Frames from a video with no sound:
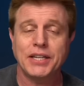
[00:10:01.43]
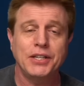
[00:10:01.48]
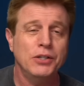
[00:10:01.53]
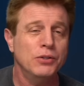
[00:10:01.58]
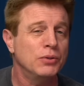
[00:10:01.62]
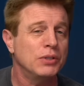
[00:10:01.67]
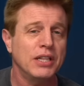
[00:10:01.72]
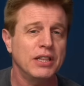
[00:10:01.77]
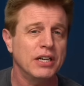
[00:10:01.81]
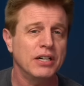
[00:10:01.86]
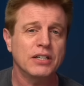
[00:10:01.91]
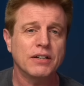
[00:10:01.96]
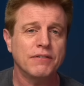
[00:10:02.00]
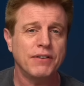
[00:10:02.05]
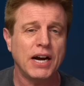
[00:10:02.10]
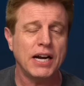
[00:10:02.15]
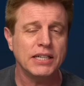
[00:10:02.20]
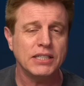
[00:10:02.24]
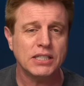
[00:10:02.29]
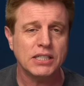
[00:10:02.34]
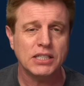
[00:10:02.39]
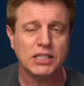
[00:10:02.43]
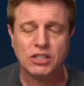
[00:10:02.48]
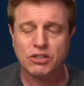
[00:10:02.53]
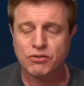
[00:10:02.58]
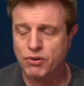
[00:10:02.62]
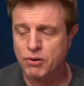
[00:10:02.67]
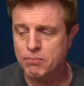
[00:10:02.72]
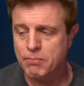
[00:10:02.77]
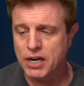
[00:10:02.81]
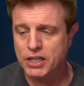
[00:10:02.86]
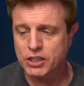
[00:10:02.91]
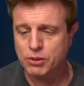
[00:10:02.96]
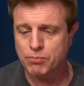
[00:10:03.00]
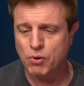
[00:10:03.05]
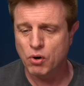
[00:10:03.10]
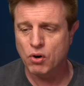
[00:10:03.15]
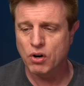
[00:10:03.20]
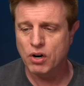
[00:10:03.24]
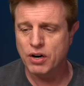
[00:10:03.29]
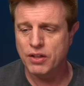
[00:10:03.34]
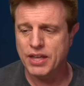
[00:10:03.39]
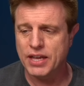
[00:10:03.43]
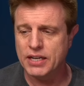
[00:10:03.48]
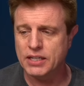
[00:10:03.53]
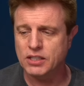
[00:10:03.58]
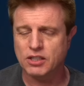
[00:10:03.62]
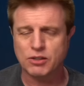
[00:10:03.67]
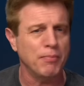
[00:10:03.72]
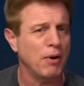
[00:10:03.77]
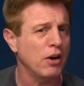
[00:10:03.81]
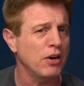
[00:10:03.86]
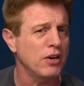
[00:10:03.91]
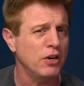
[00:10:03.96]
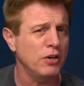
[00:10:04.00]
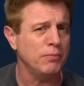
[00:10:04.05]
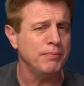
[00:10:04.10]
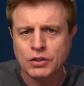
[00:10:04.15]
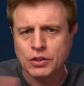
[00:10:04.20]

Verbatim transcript: using their devices for much more than smart home.